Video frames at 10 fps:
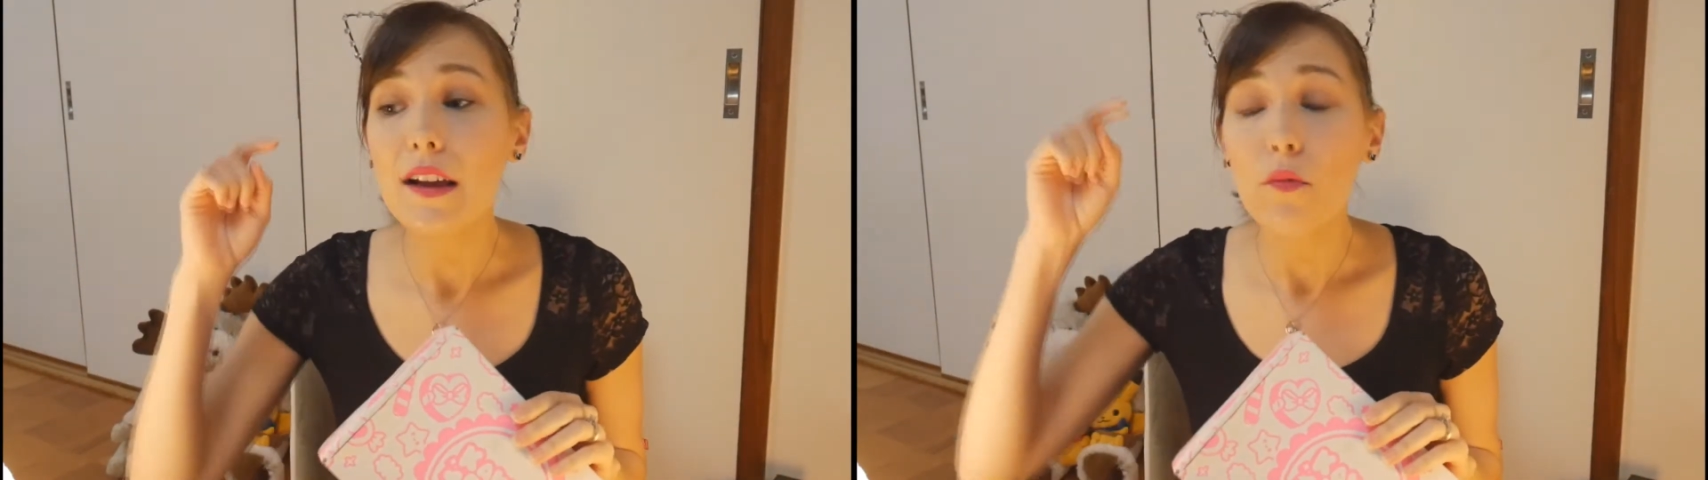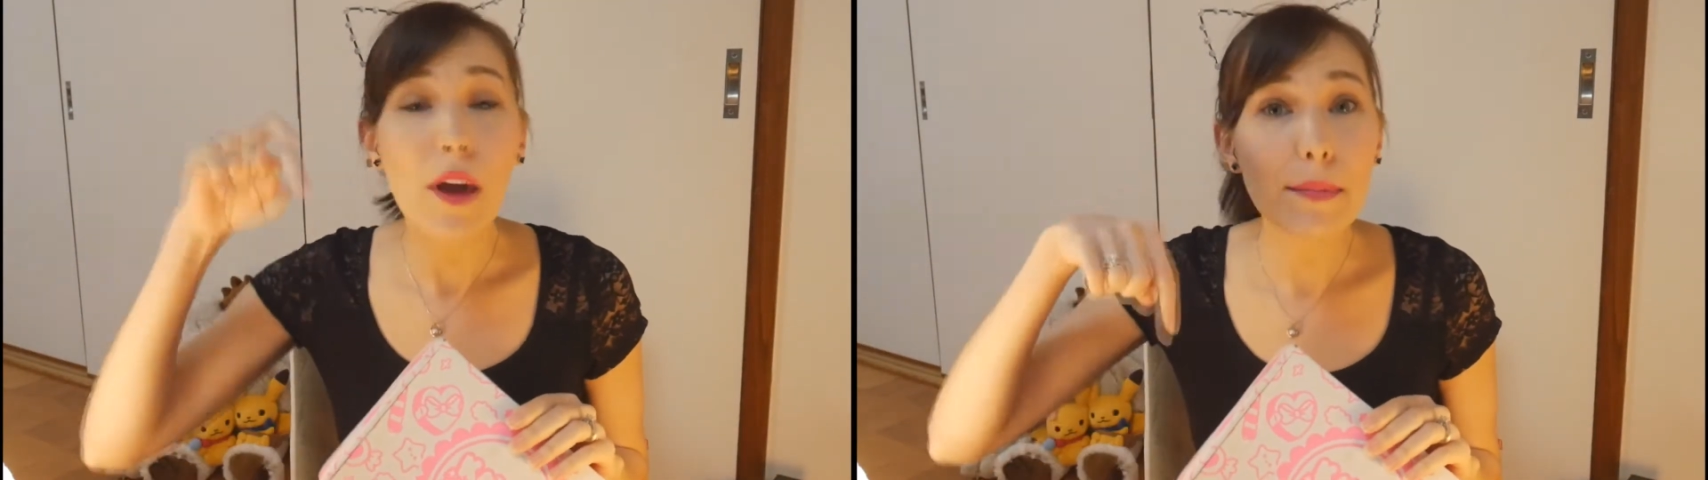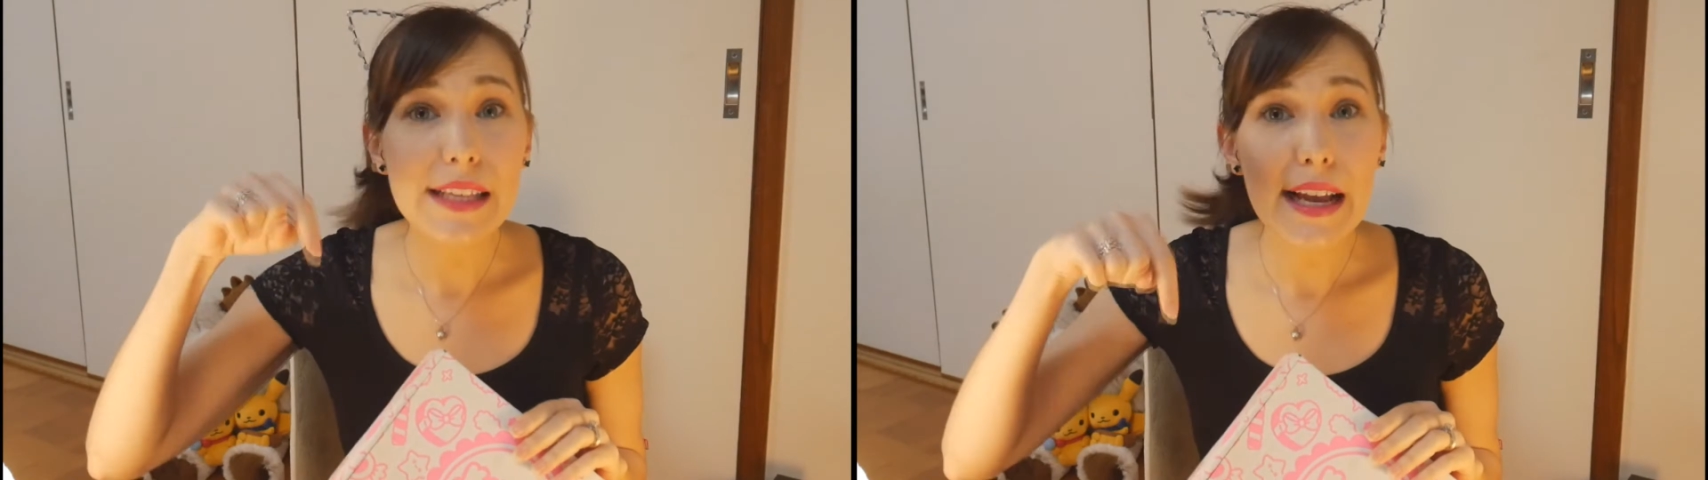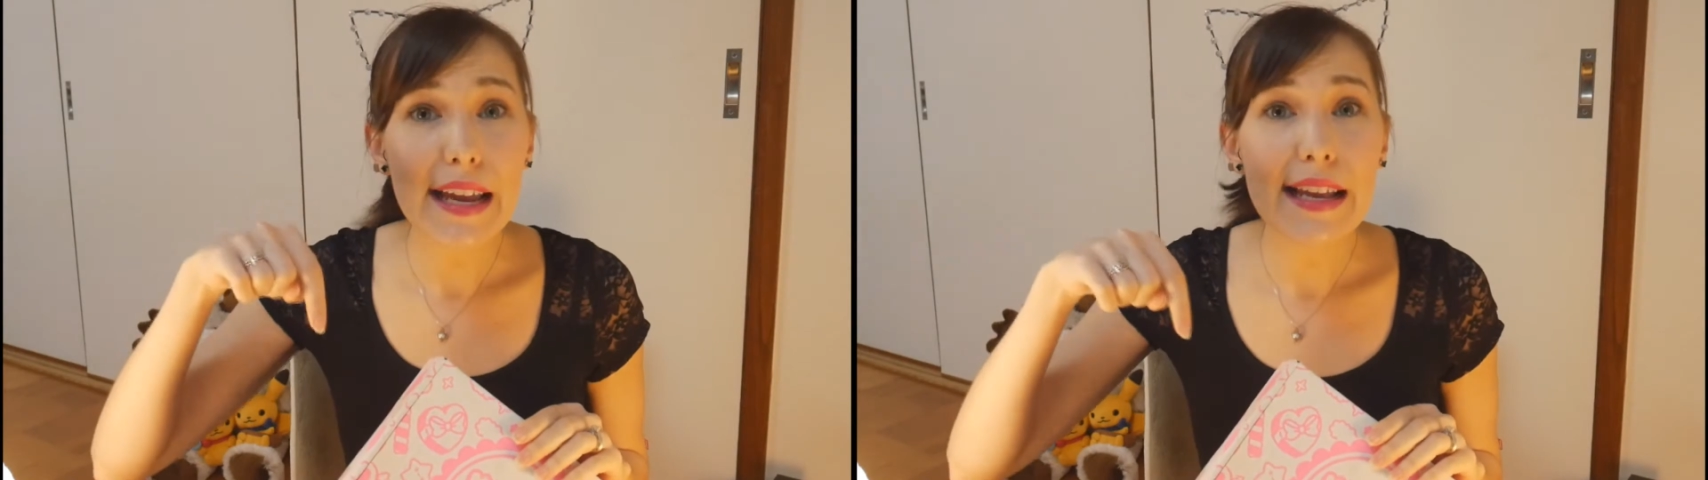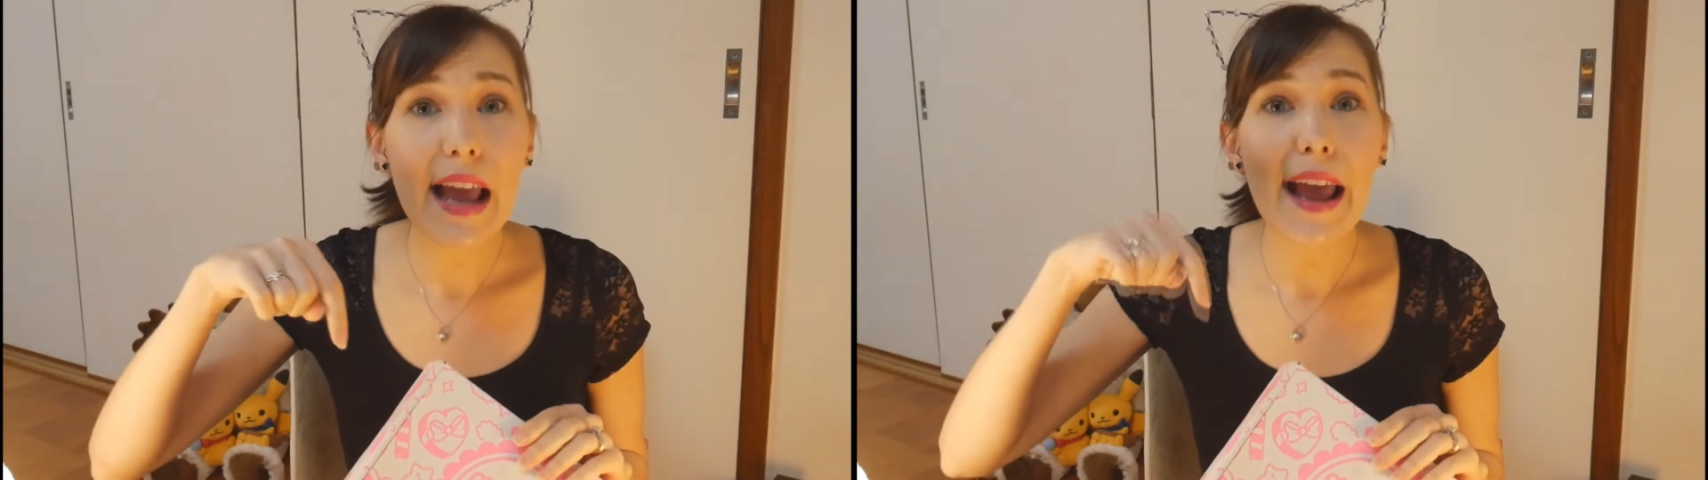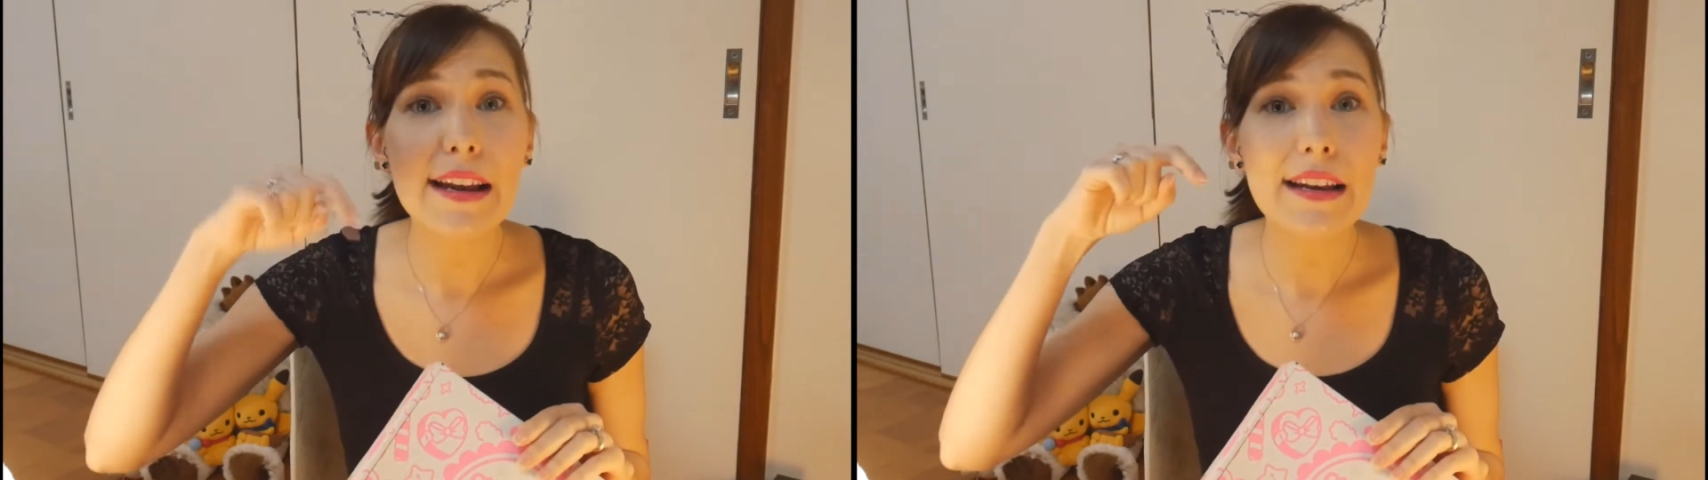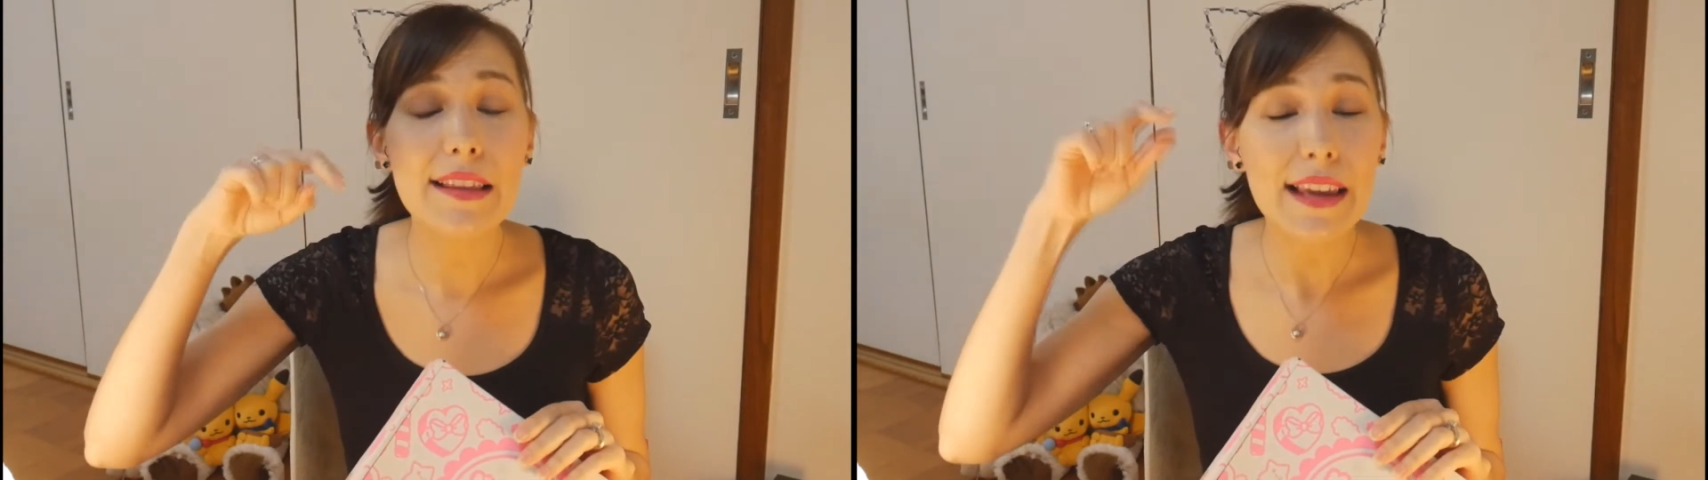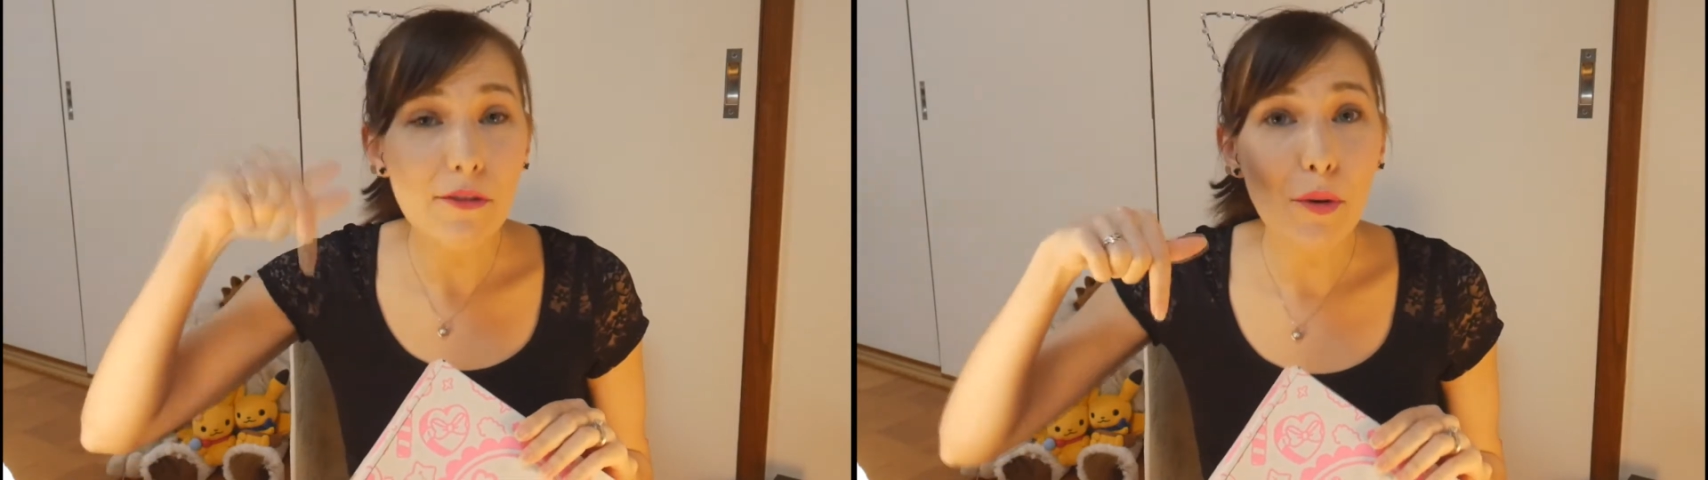website and
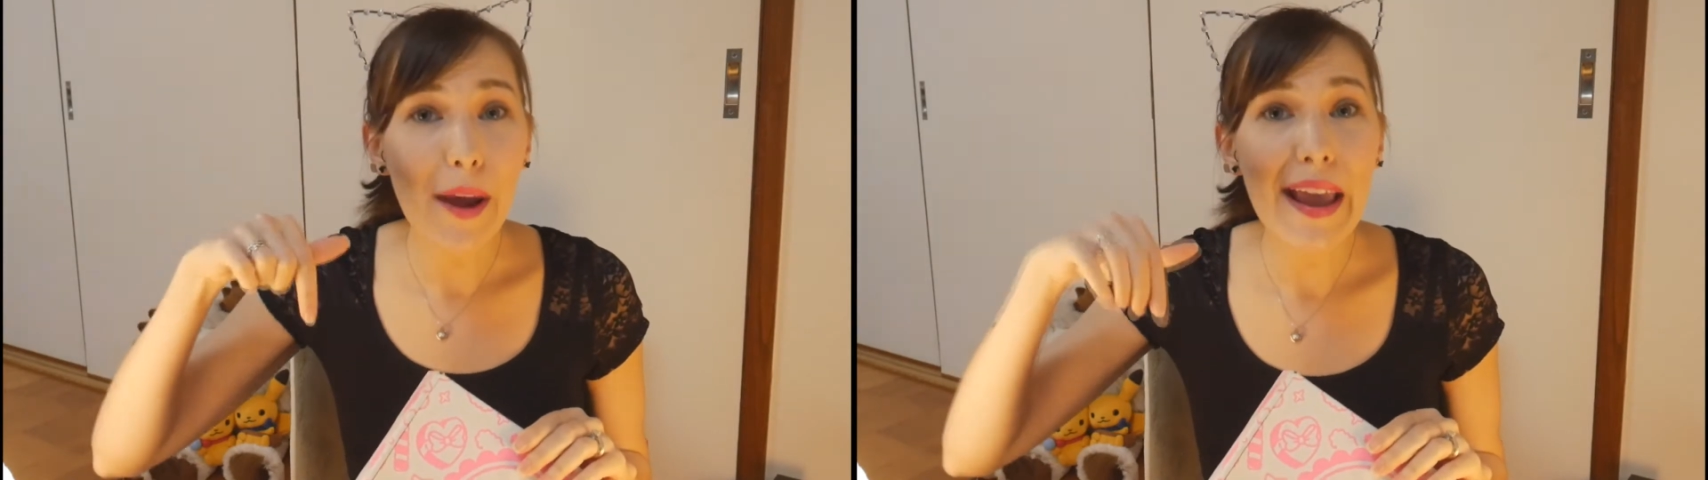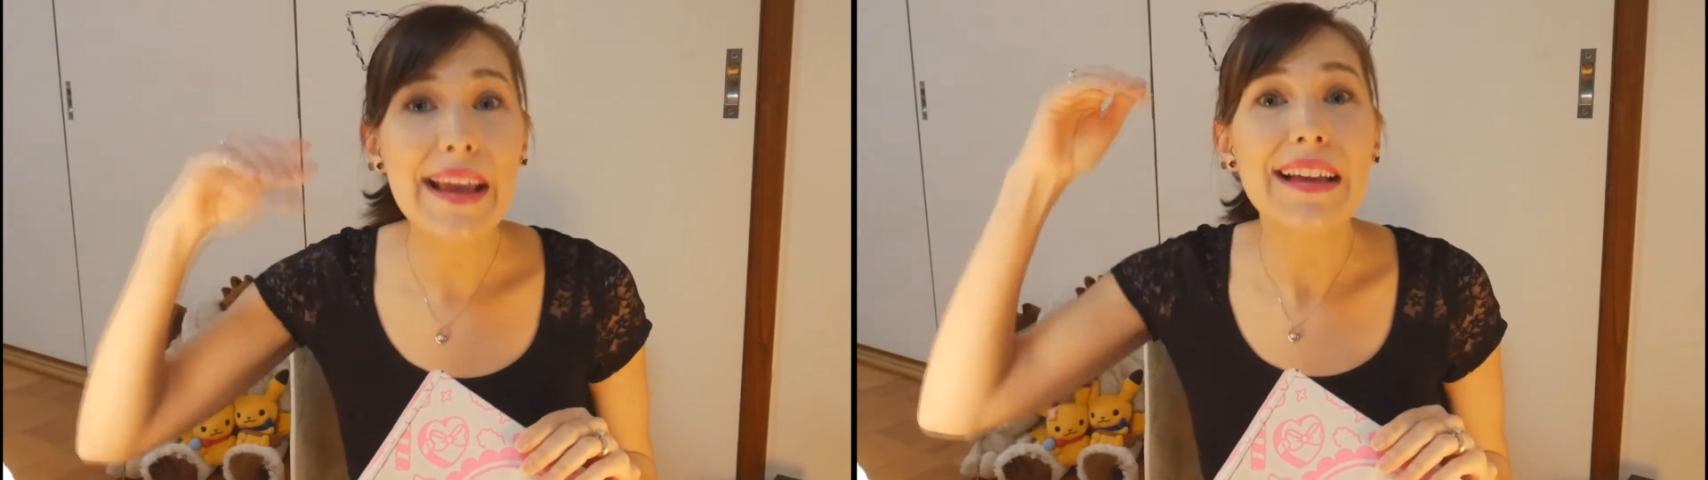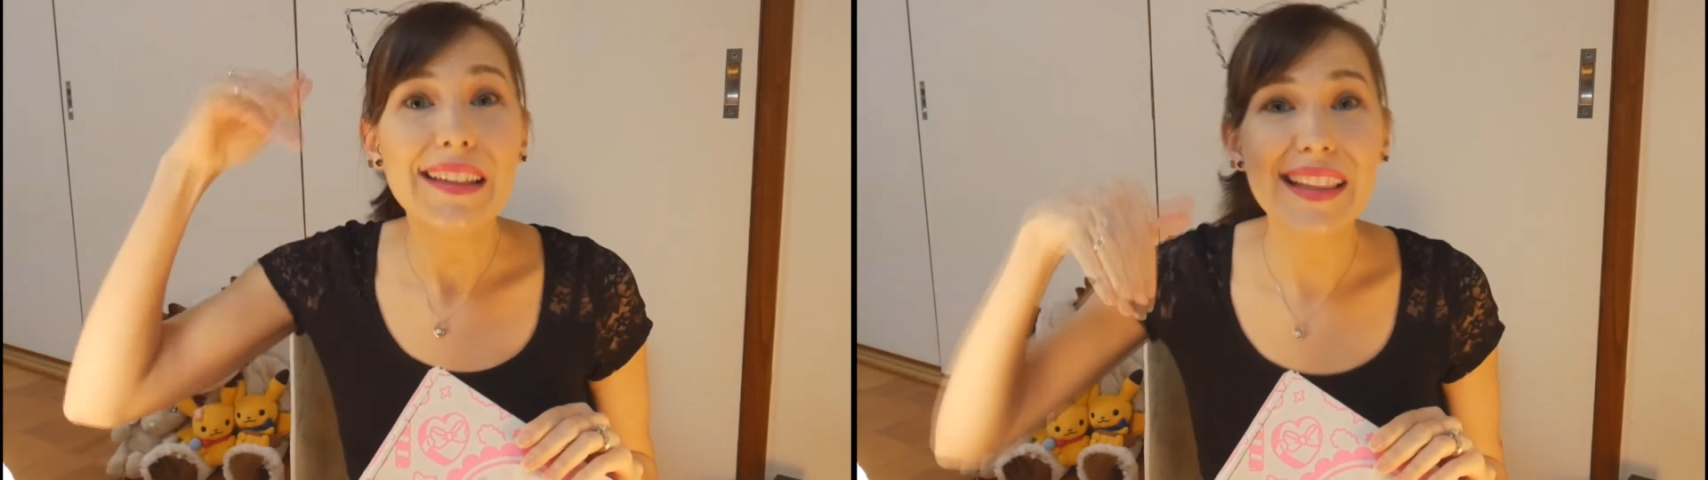the giveaway